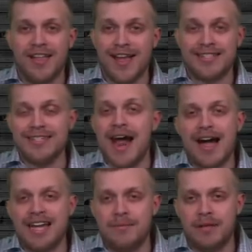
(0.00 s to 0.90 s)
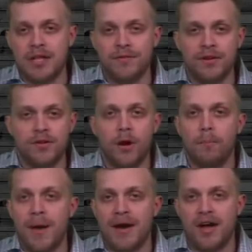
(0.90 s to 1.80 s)
It's not going to be Cleveland.
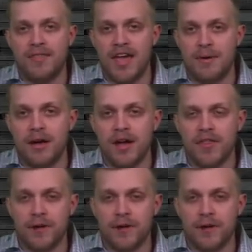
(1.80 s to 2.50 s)
Don't bet on them.